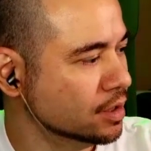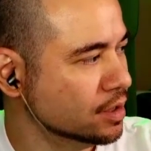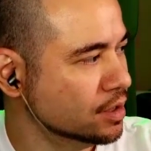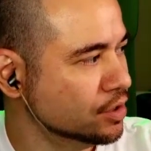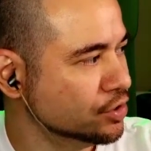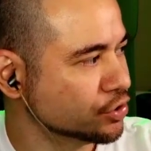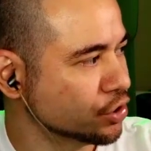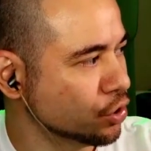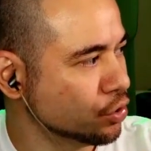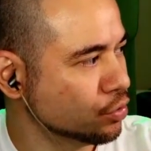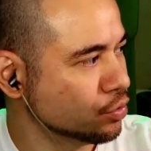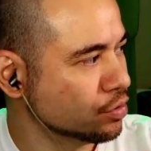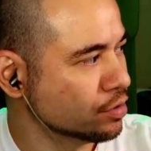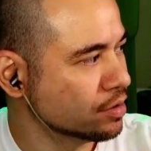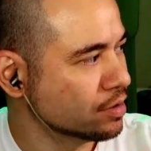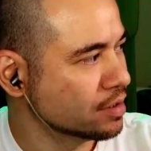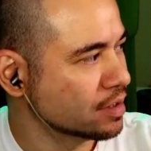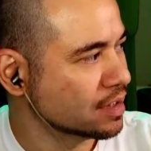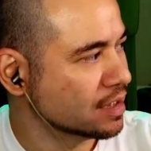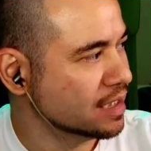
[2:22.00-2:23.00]
So
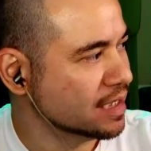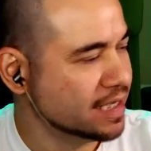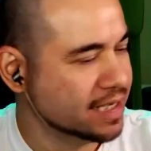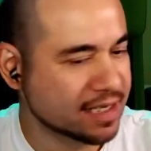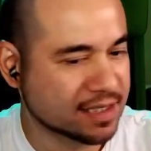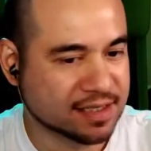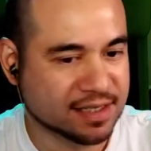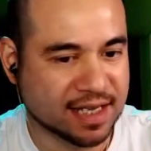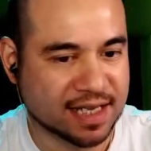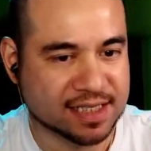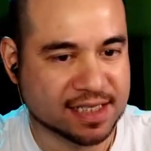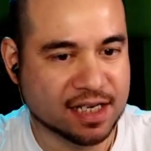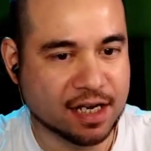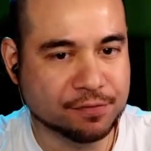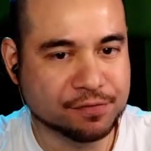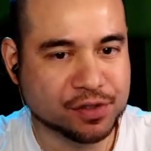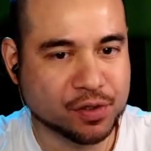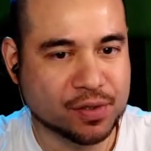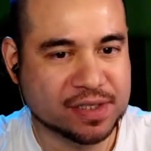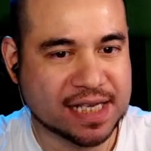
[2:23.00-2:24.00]
clearly he doesn't think it's
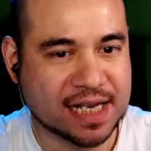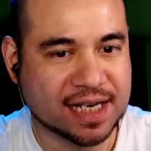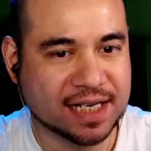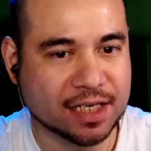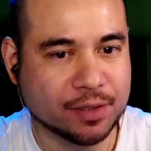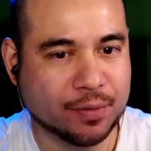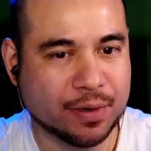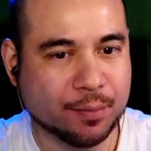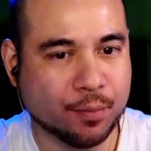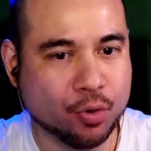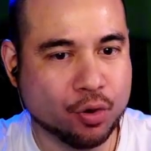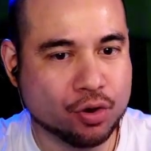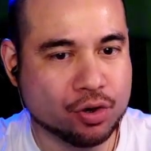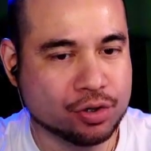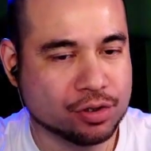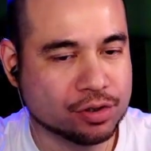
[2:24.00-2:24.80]
enough, so he's adding a little bit more.